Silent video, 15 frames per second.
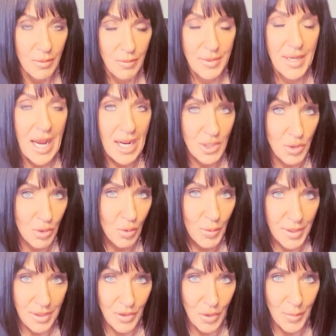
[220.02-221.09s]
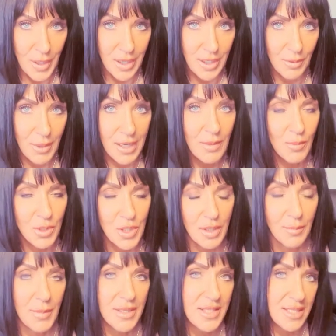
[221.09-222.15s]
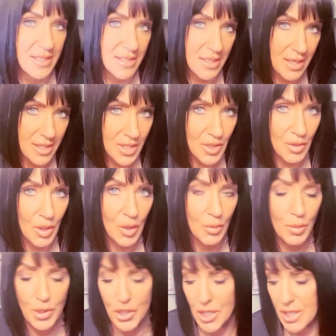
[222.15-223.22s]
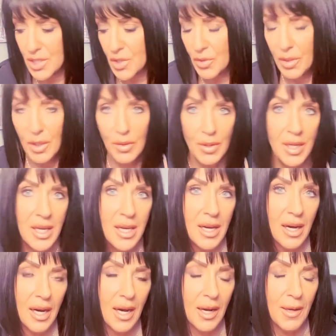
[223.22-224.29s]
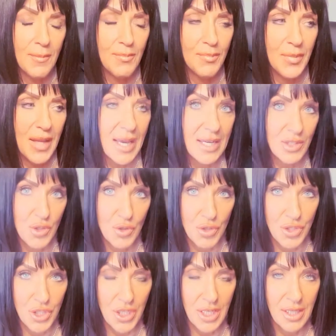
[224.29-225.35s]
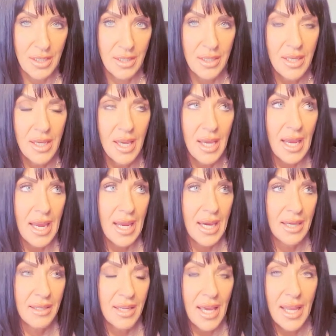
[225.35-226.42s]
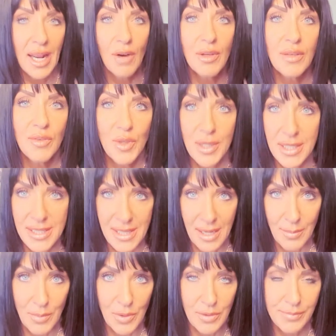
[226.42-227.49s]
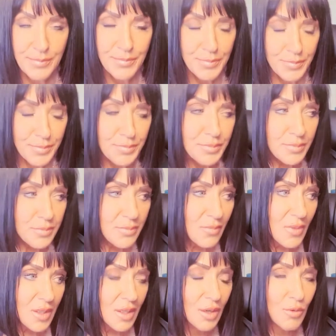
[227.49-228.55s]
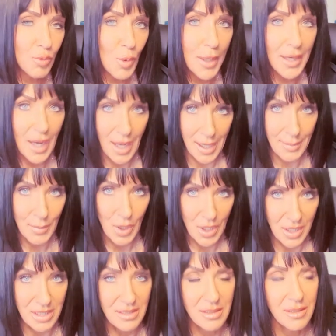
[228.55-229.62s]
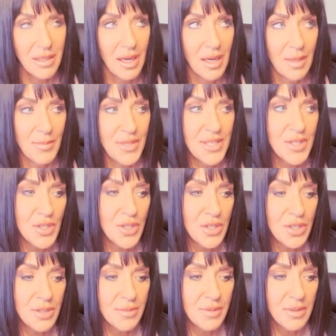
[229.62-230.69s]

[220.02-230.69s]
natural within your body, right? We're talking about testosterone, progesterone, um, estrogen, and and I'll give you an example of what I'm on. Um, these are